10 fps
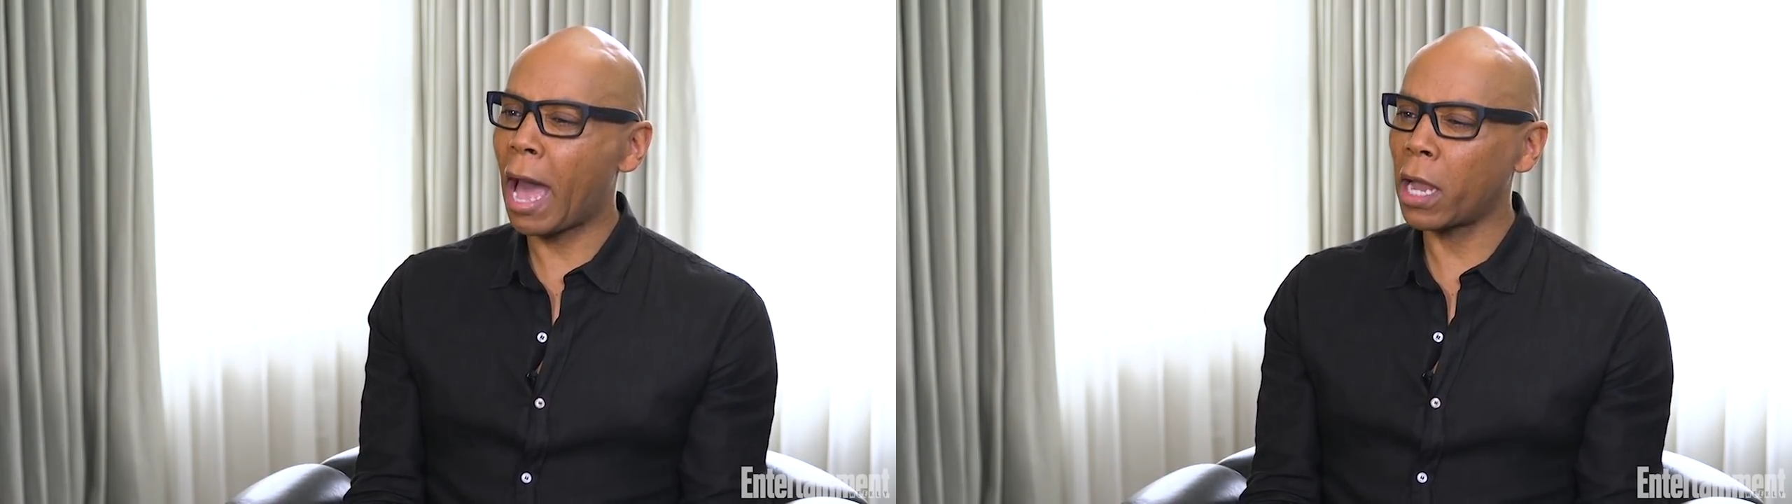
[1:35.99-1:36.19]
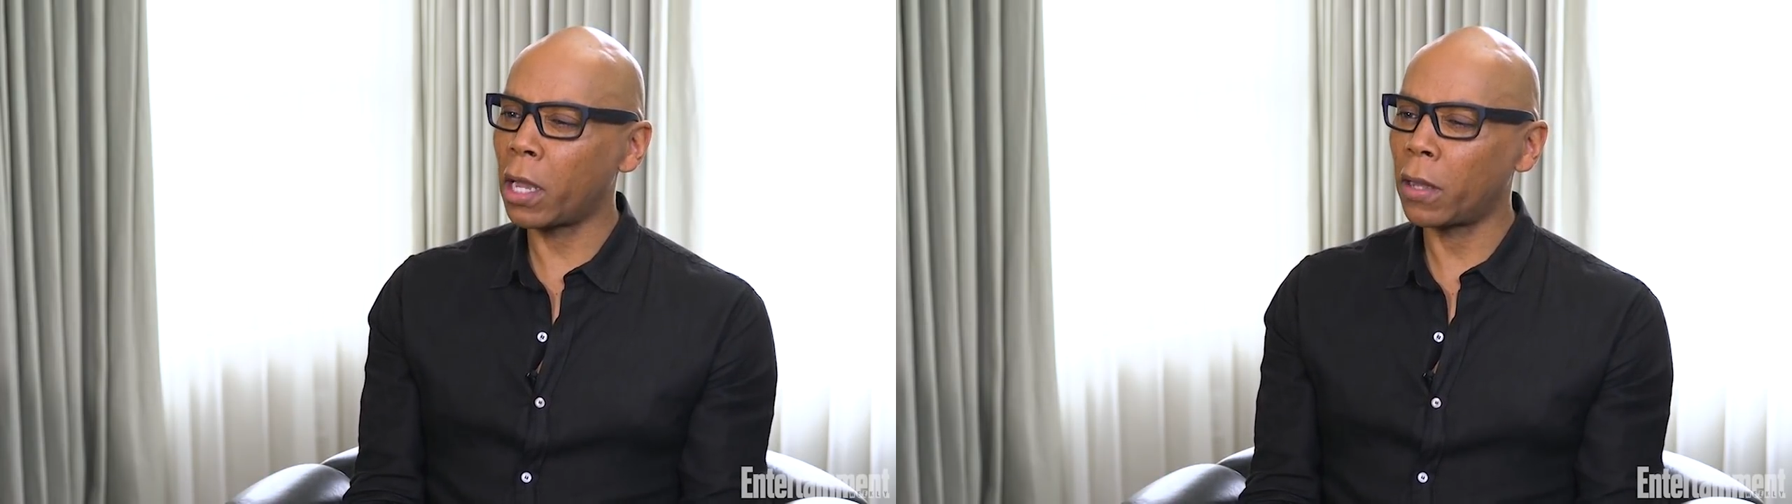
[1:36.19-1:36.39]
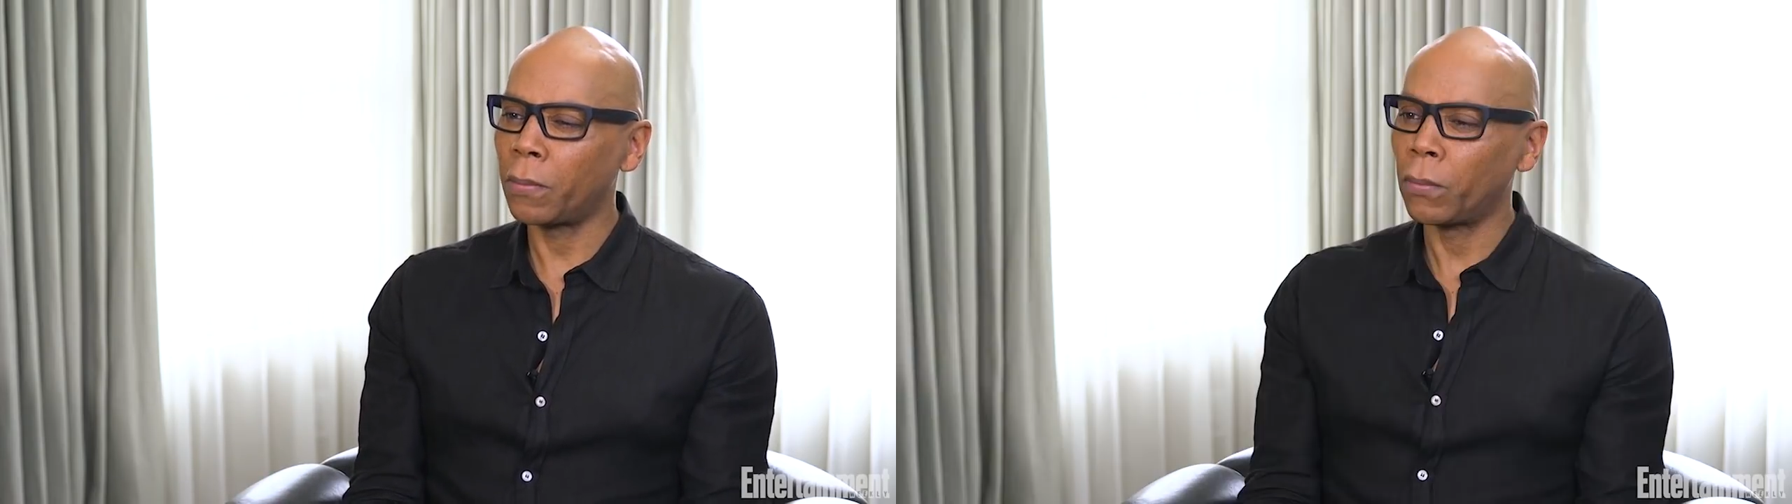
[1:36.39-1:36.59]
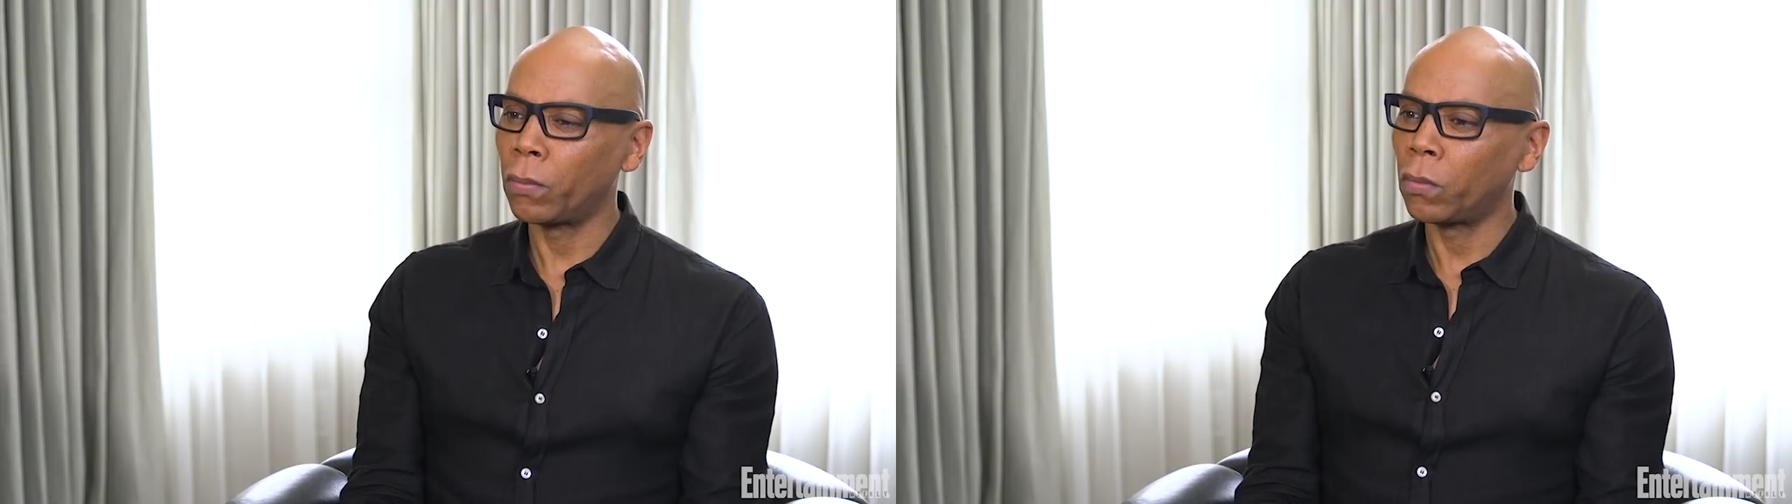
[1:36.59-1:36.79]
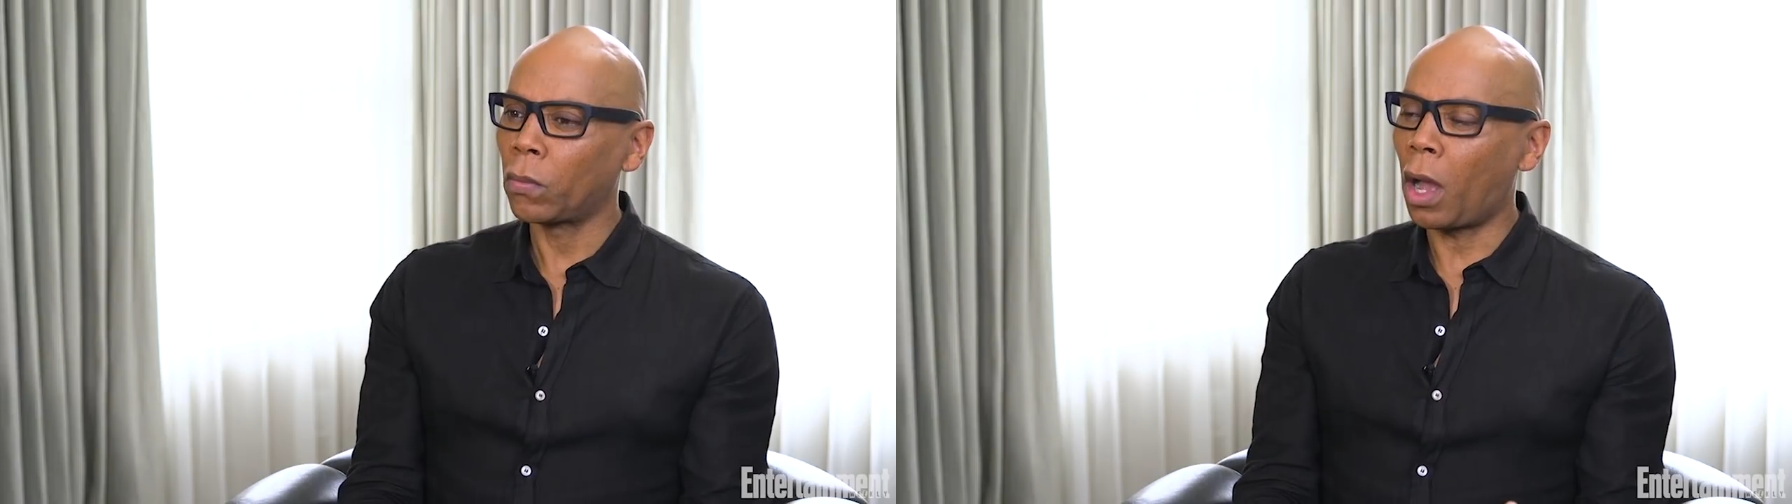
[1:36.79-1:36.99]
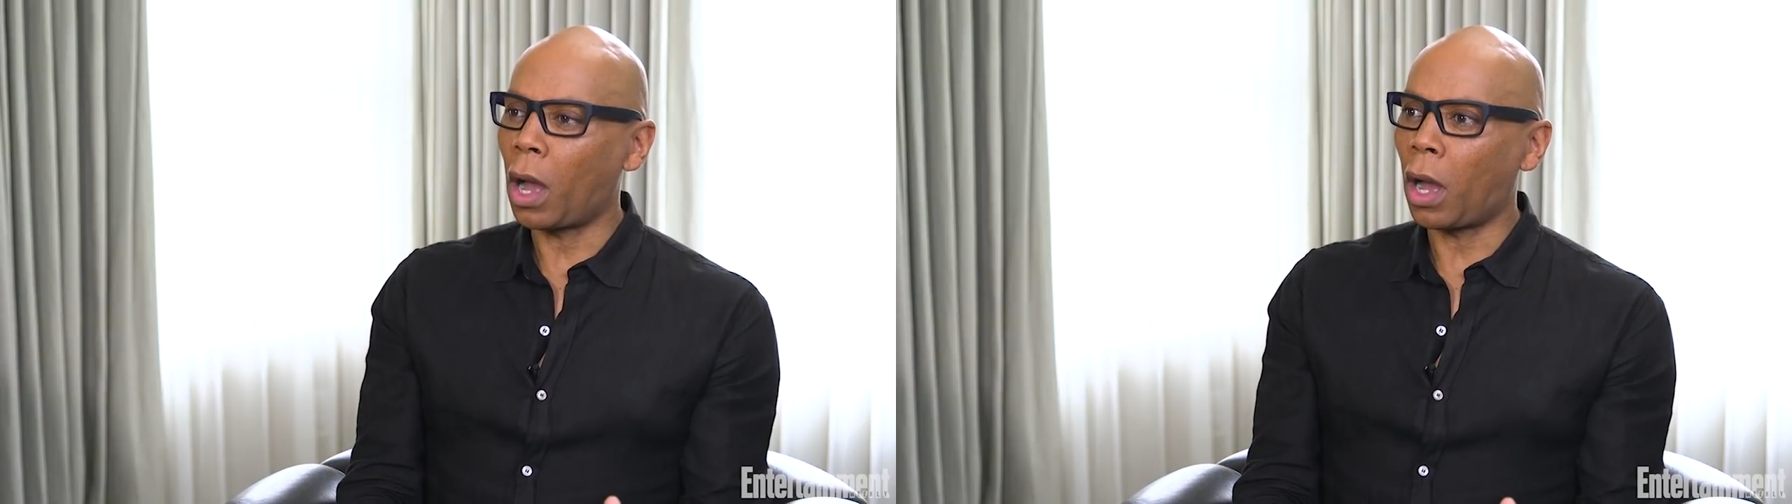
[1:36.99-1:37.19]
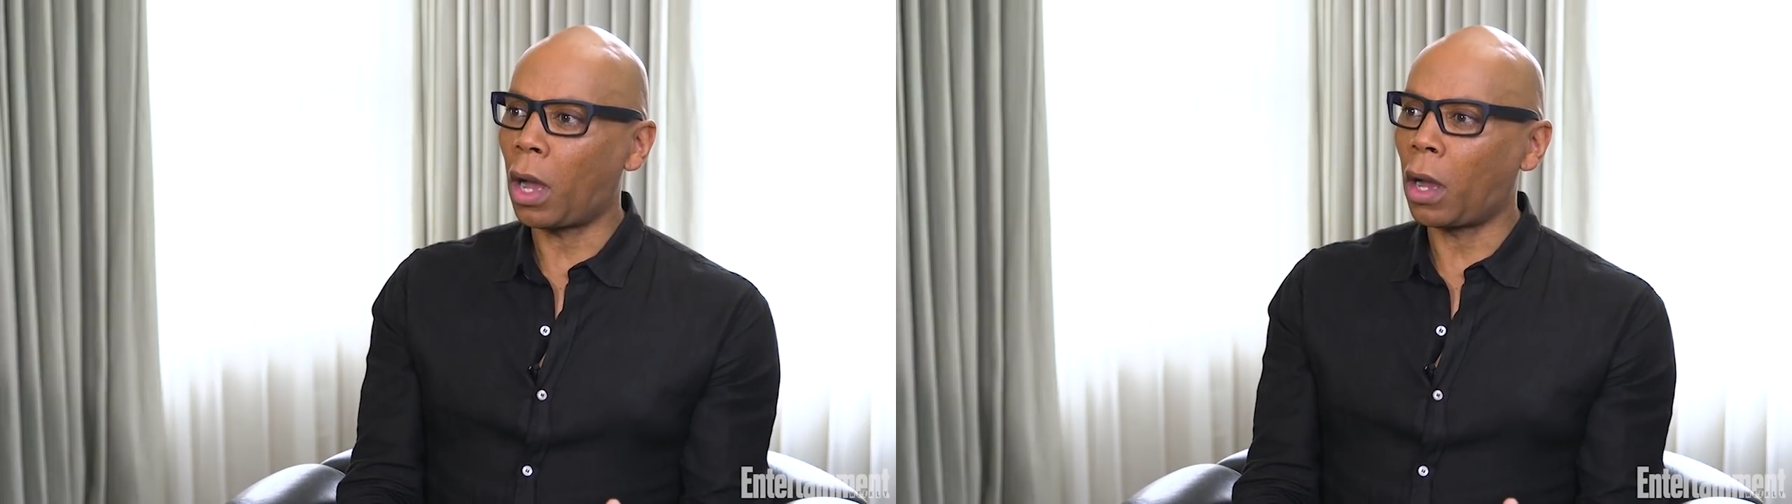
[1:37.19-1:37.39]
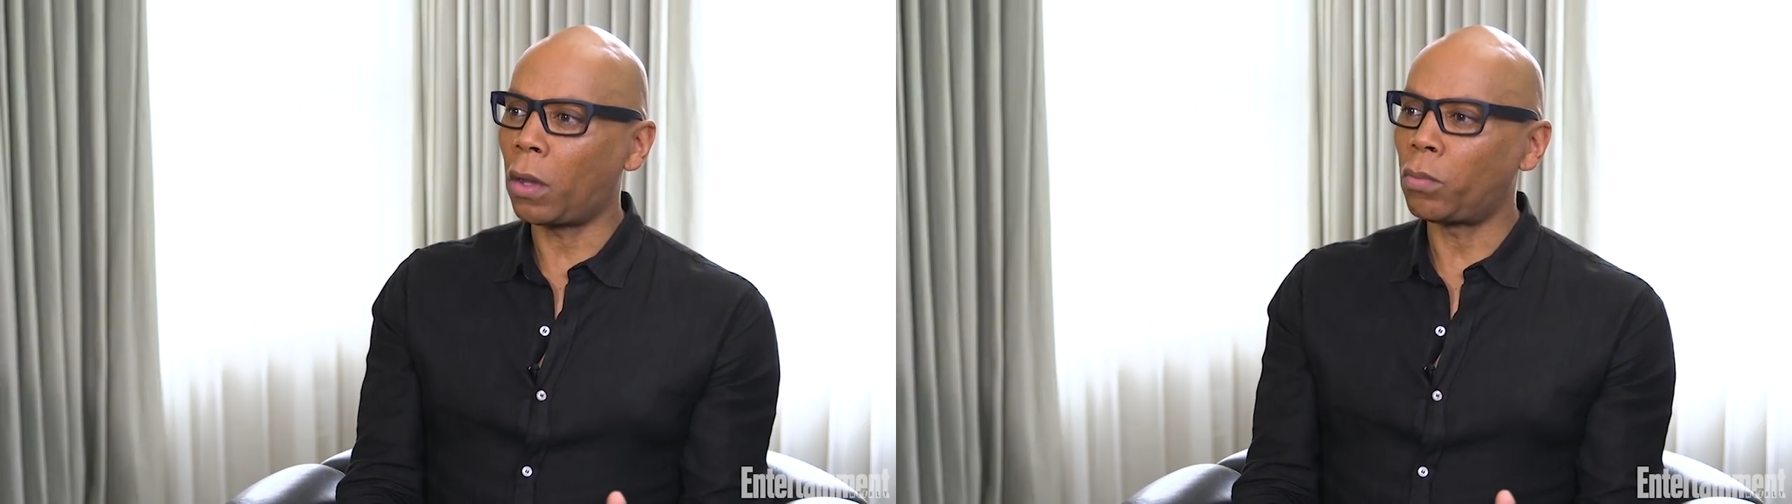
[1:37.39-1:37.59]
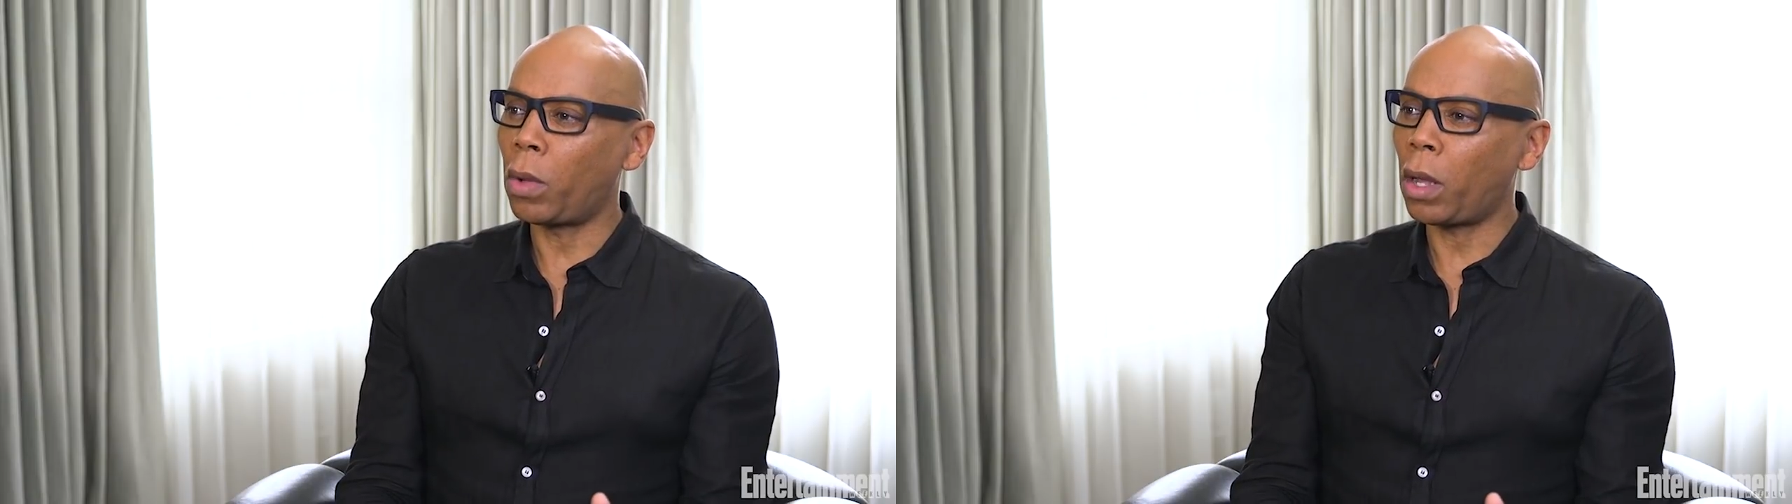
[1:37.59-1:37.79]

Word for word: M A C uh, uh,